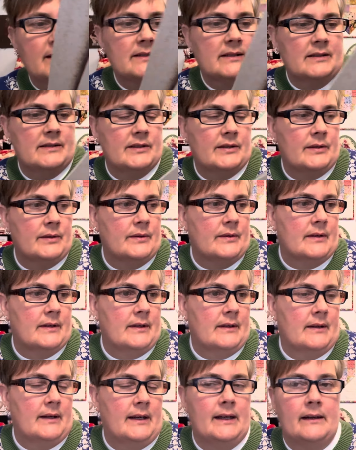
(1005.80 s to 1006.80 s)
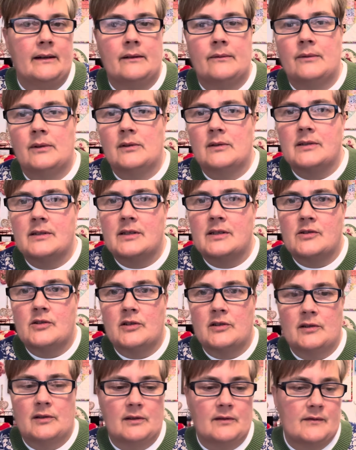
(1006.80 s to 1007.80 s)
to do the Roxy's
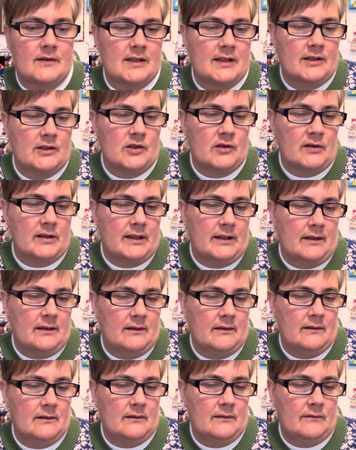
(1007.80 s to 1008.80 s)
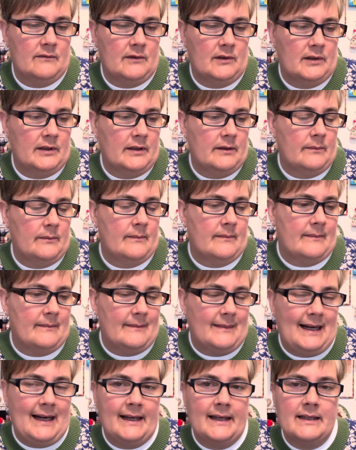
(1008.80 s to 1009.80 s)
Journal of Stitchery Volume
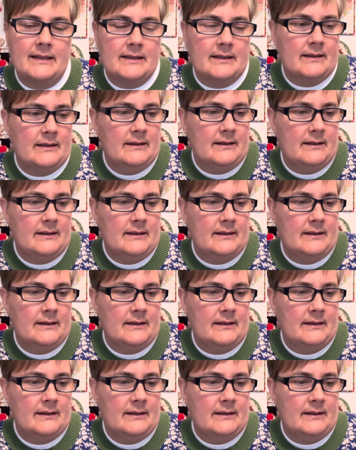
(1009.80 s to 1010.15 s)
8,